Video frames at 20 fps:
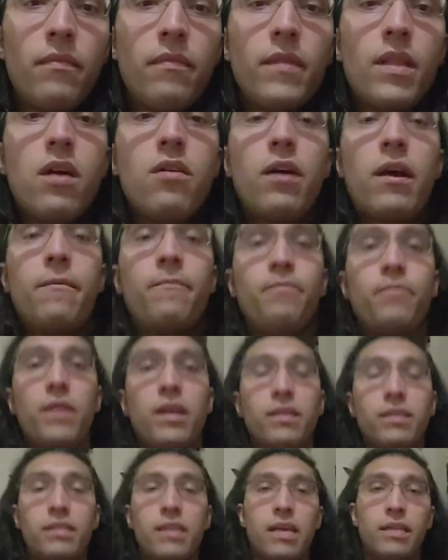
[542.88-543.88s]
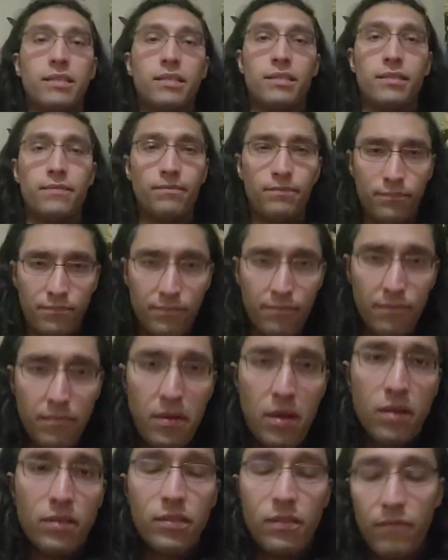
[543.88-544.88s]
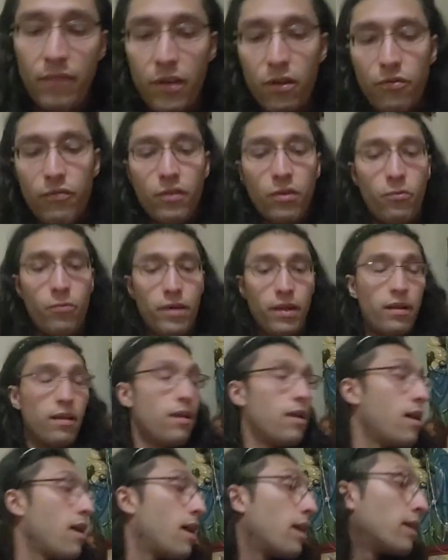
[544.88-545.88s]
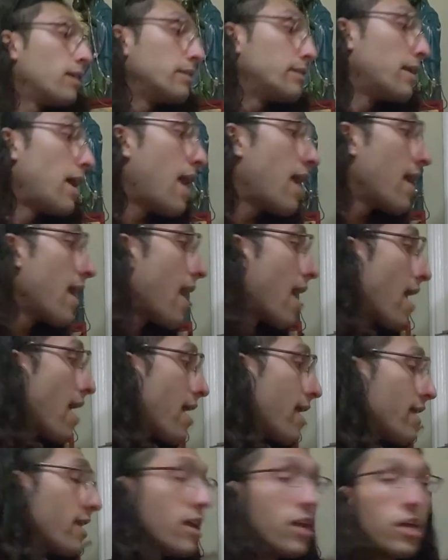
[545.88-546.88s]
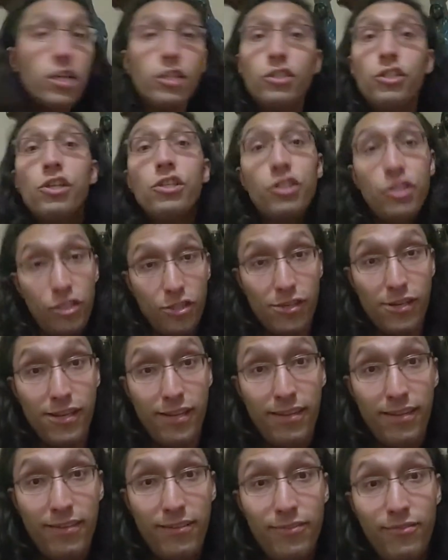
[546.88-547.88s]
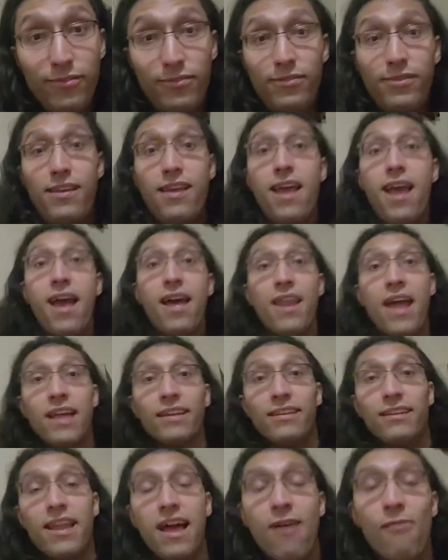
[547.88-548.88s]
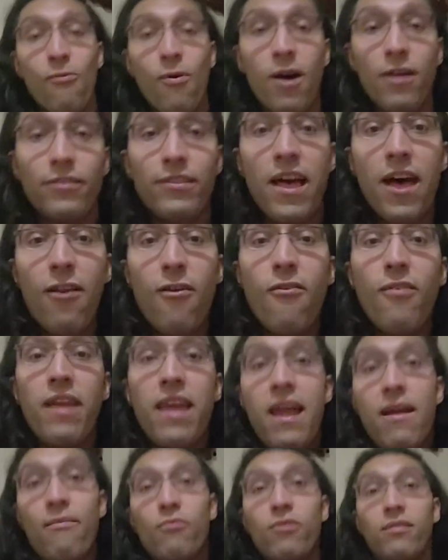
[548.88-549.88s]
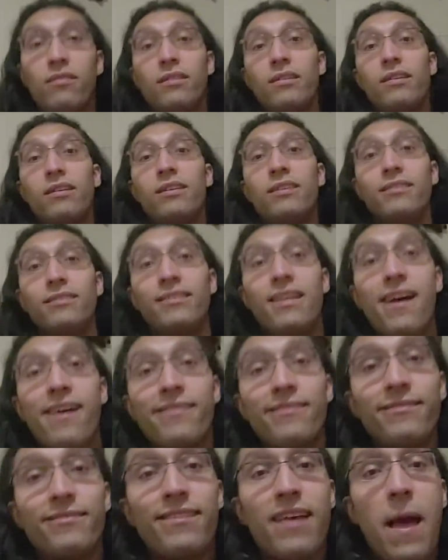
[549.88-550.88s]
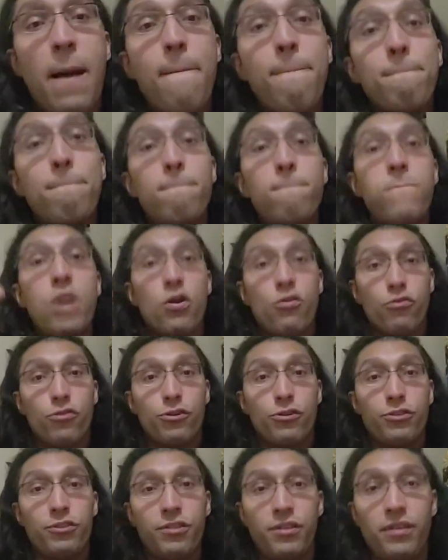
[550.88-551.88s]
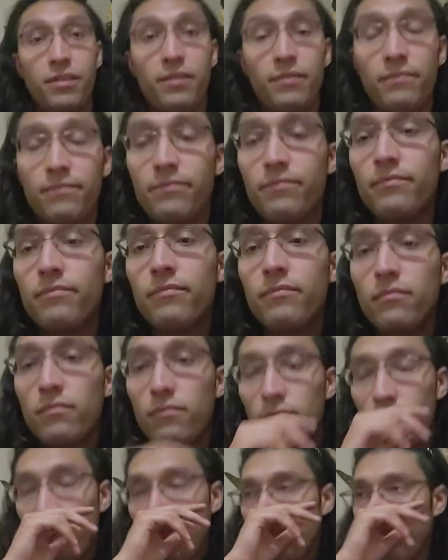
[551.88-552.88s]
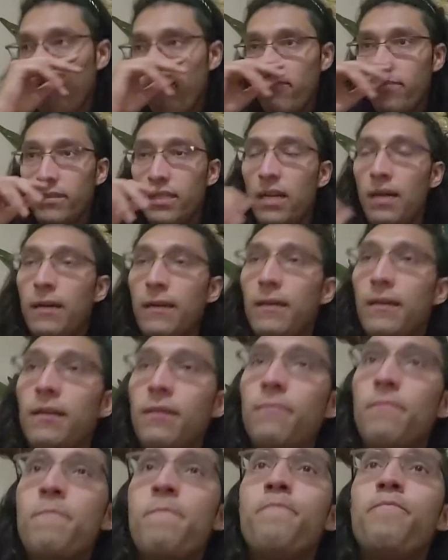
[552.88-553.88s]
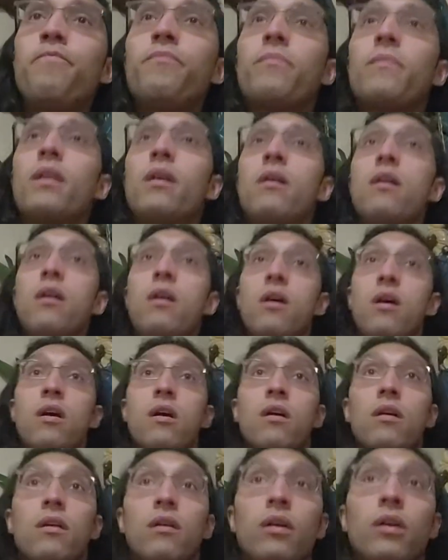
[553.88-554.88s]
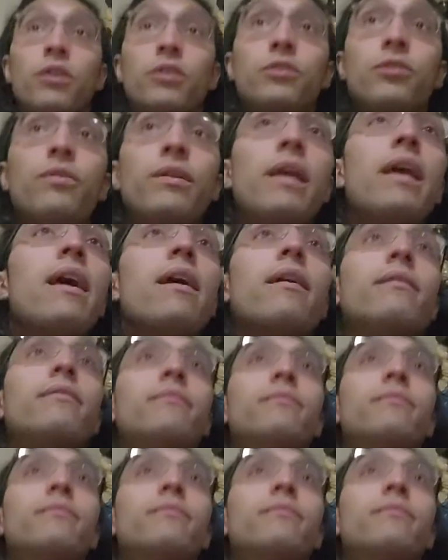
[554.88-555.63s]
Okay, I just had to pause the video real quick because I had to sneeze, and I did not want that on camera because that's embarrassing. So yeah.